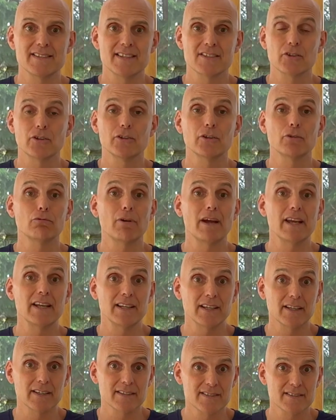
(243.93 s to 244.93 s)
It's on the
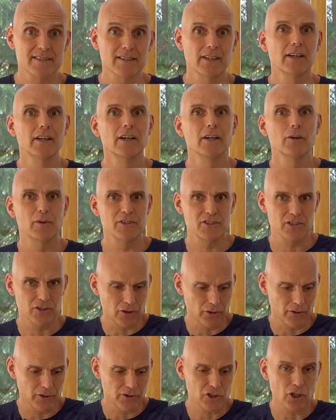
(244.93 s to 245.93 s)
radius, which is
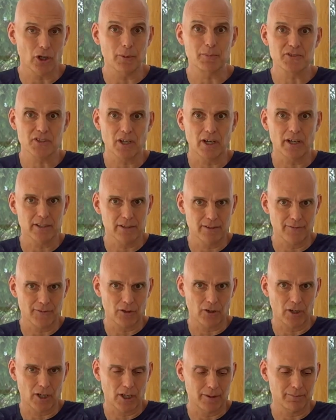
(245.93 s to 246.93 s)
on the top side of
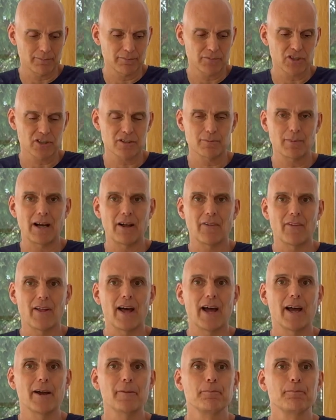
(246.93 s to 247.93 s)
your arm, just about
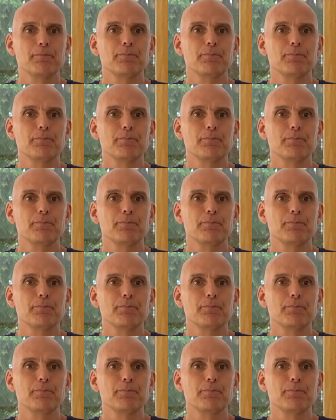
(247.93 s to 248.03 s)
there.